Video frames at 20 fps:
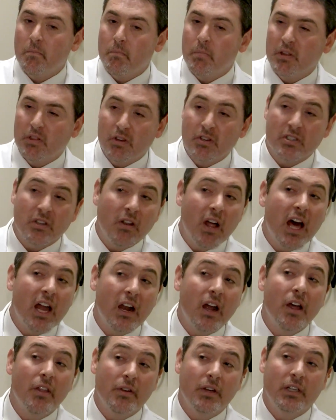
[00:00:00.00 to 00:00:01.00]
But there's a lot
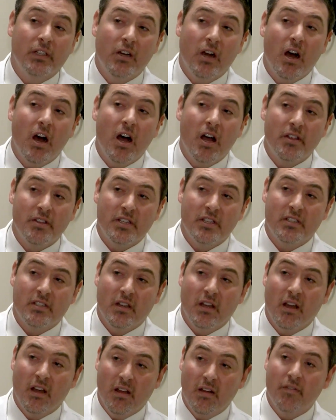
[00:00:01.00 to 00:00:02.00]
of other causes
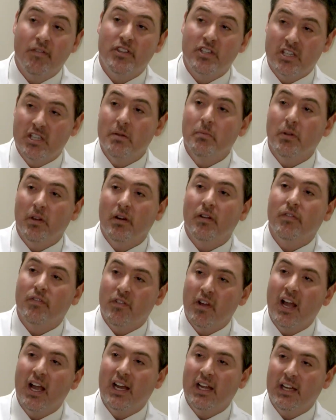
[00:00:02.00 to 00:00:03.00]
of similar
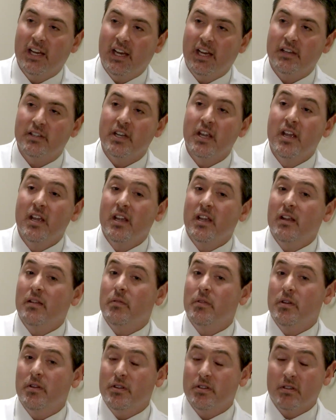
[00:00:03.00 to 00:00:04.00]
findings.
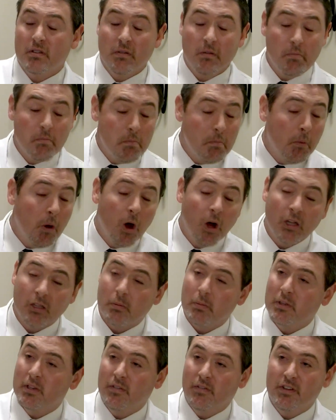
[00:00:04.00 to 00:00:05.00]
There's
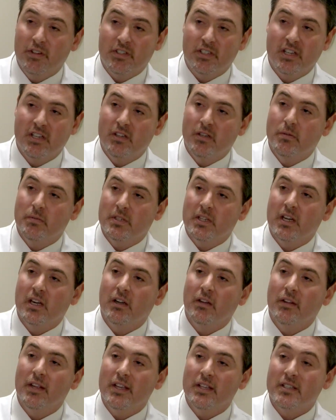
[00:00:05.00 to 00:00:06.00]
multiple different syndromes that
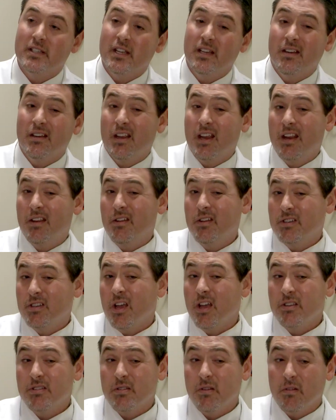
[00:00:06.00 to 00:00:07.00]
are listed. And there's
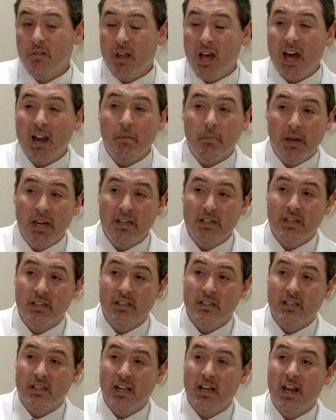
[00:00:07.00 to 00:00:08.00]
also a lot of
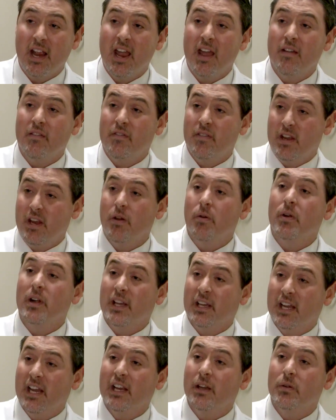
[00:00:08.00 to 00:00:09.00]
patients that have
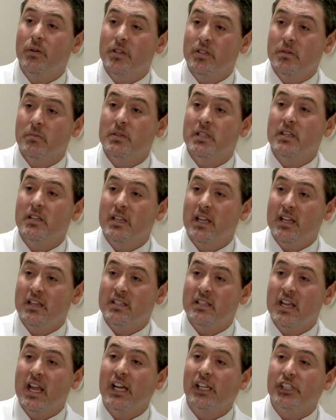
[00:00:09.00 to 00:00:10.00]
aortic aneurysms and
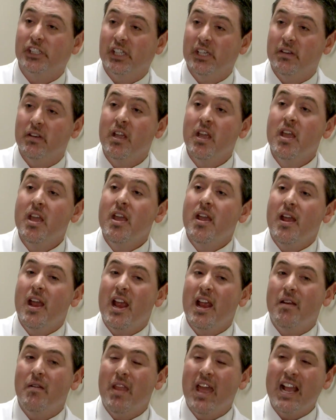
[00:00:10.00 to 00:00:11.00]
dissection.
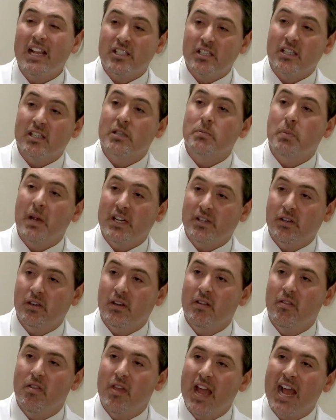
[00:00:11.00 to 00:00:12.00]
And that's
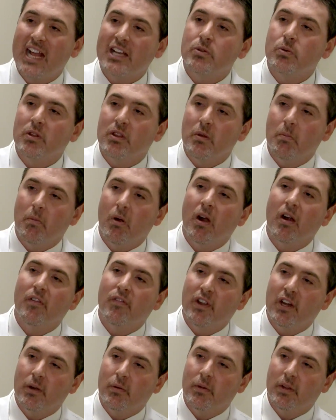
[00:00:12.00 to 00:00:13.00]
especially, that's what the
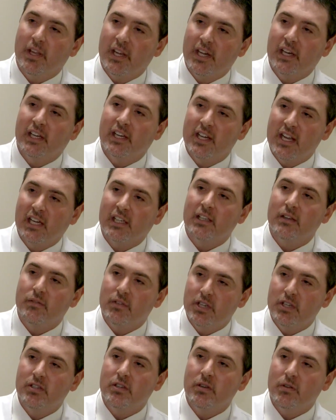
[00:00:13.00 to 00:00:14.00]
marfan and related connective
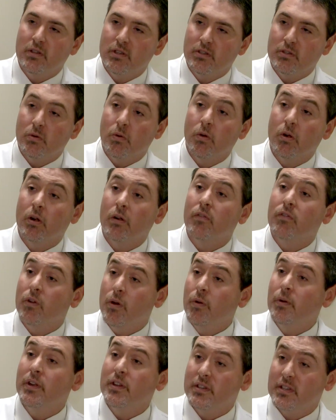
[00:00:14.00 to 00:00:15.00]
tissue disorder
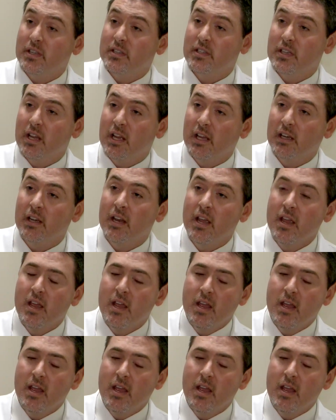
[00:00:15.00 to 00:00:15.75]
focuses on